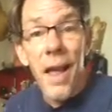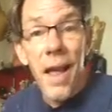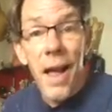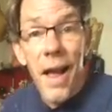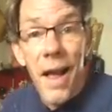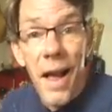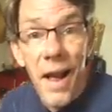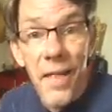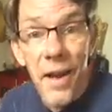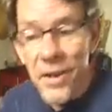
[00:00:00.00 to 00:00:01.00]
Hi there.
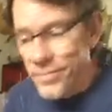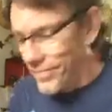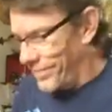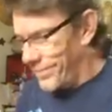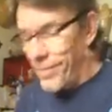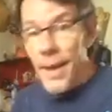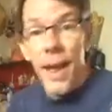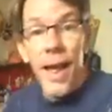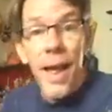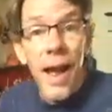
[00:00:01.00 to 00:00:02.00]

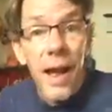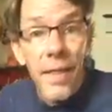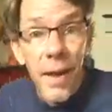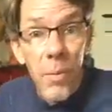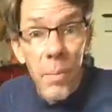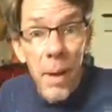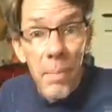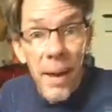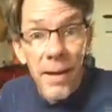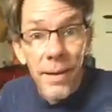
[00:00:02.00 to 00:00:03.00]
I thought we might paint a
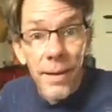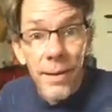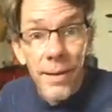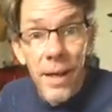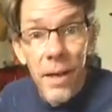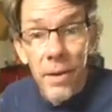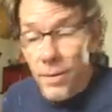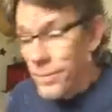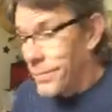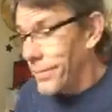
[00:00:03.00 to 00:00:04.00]
little together.
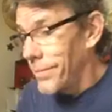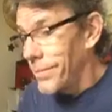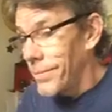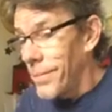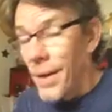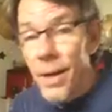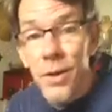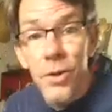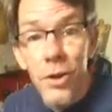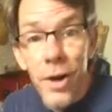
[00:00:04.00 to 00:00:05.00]
Start
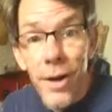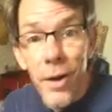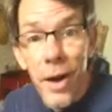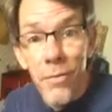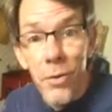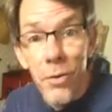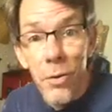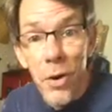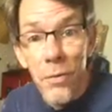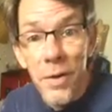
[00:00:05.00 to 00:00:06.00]
our afternoon off with
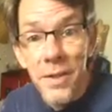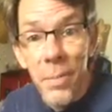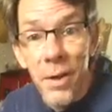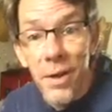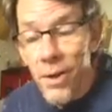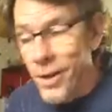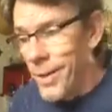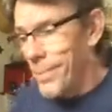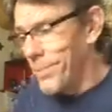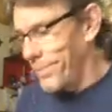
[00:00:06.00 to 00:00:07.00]
something good.
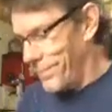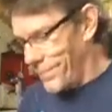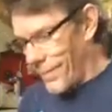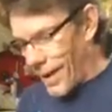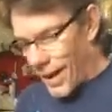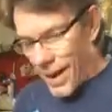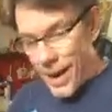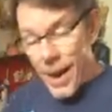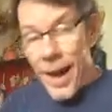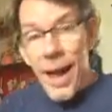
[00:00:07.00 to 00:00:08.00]
I
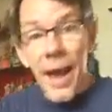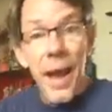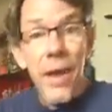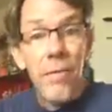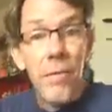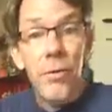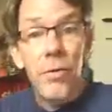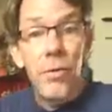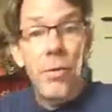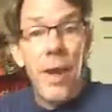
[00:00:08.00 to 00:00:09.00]
have two
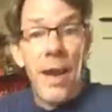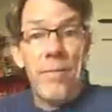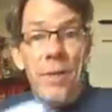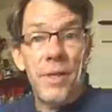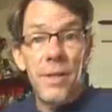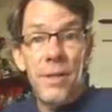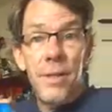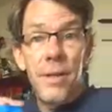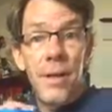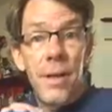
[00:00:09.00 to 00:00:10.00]
canvases
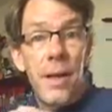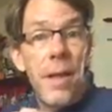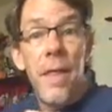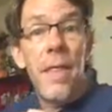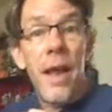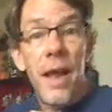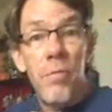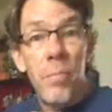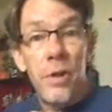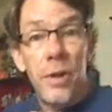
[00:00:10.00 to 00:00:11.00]
that I've put
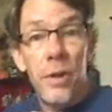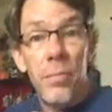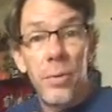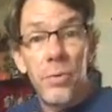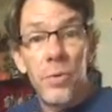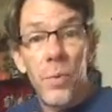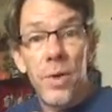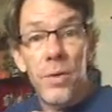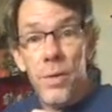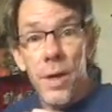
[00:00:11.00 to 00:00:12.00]
little blue swirls
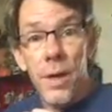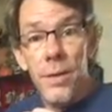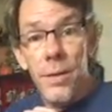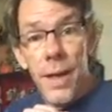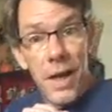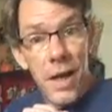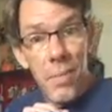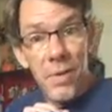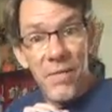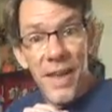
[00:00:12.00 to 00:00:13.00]
on and a couple of
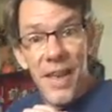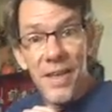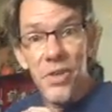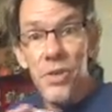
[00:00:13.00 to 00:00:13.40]
hills.